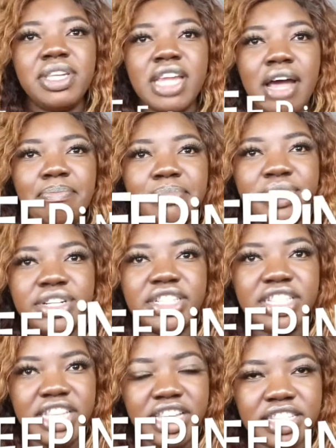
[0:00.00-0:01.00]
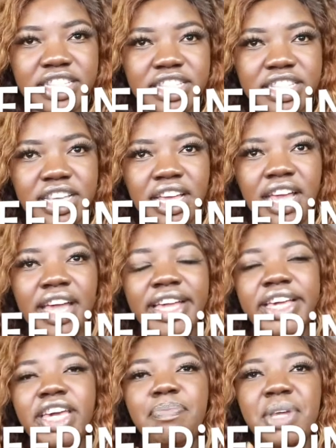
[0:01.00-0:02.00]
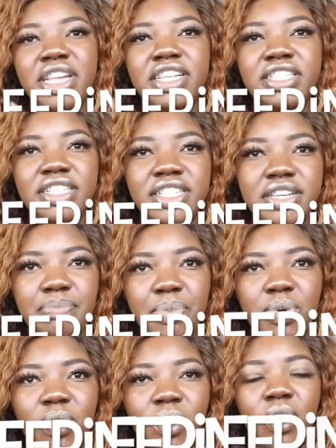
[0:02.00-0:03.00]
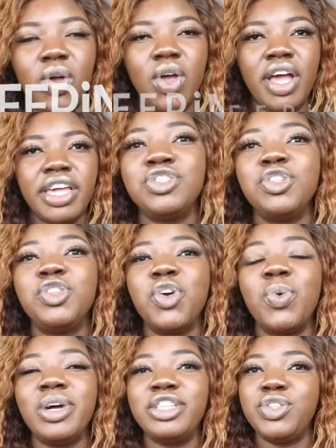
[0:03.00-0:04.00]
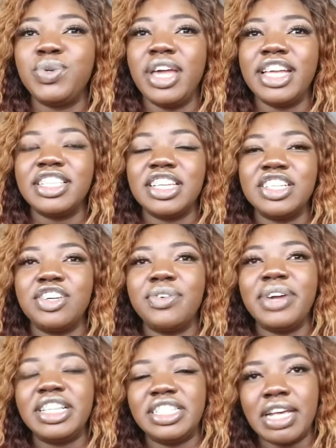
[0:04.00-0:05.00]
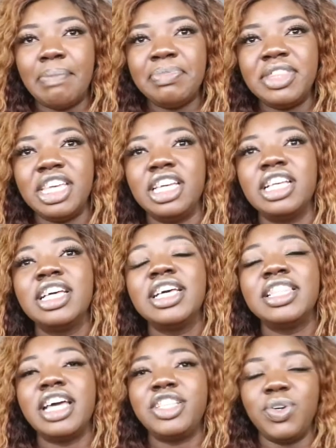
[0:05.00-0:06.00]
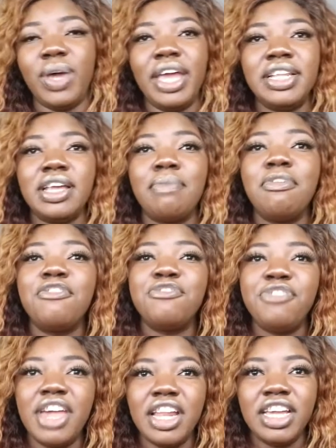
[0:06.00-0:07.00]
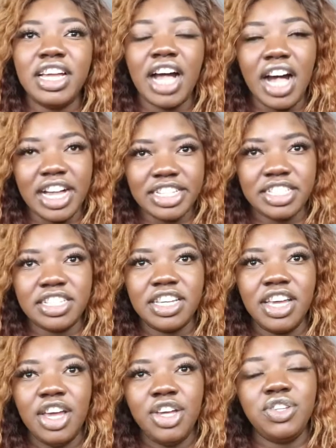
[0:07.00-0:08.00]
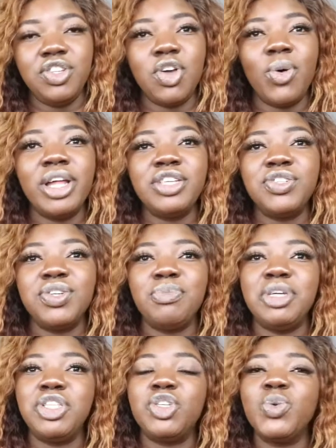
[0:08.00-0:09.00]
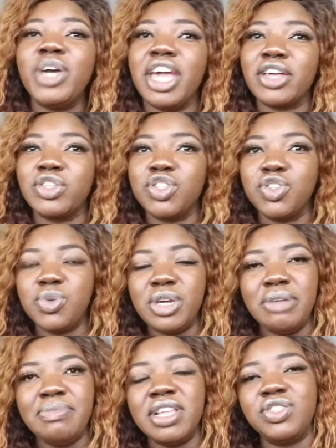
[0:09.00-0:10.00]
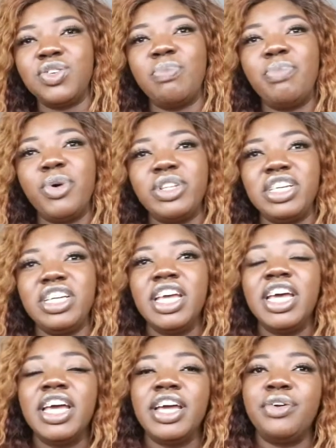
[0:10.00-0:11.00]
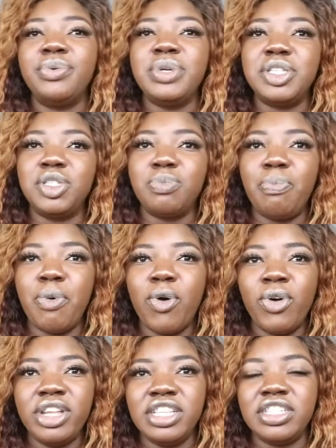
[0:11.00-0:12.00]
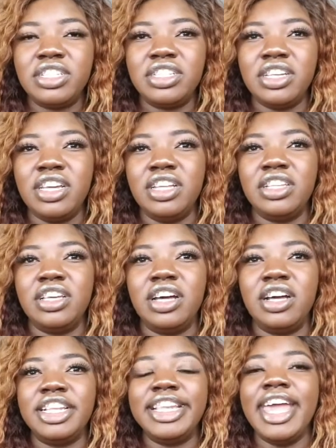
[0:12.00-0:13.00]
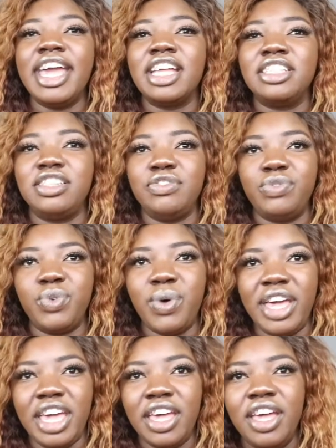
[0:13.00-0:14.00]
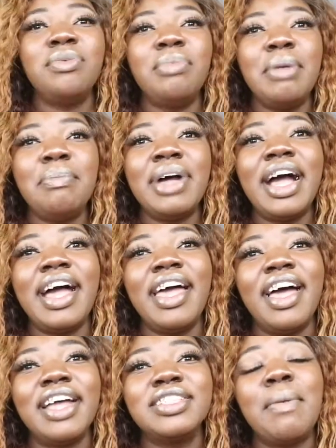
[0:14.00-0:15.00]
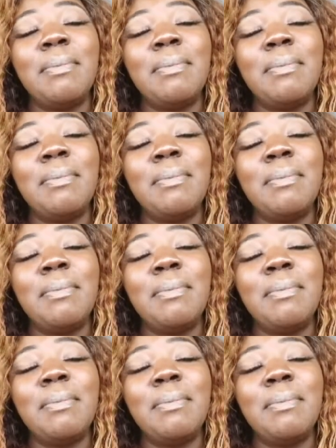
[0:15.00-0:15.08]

number six, keeping it simple. You don't want to exaggerate something that you end up failing at. You don't want to be too extreme that your body responds in negative way. Remember, I had